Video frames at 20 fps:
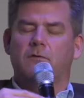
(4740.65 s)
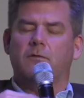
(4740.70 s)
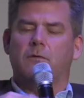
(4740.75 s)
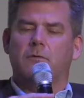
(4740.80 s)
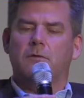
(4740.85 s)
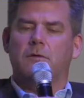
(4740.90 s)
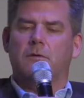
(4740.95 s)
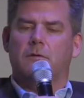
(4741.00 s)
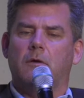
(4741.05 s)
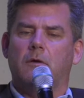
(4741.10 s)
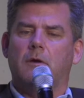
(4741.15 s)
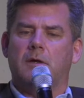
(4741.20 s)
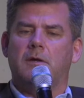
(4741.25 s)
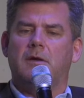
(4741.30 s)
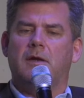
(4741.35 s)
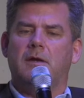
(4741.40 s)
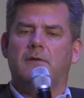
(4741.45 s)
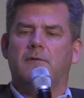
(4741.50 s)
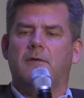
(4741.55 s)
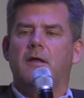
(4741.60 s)
So
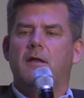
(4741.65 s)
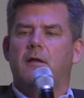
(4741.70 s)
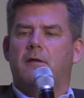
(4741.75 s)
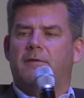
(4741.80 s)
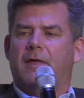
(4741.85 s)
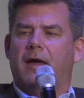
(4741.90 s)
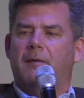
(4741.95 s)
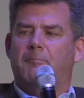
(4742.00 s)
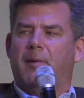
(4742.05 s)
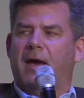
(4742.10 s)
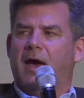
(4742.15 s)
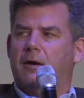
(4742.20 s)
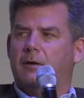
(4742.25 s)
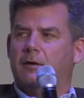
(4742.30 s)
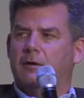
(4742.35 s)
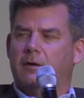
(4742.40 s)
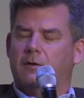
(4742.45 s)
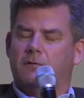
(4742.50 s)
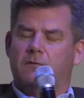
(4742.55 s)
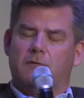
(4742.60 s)
indeed, that
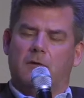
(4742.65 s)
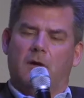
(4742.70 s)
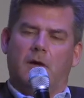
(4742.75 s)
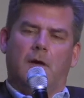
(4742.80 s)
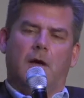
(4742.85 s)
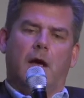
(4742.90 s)
pattern is,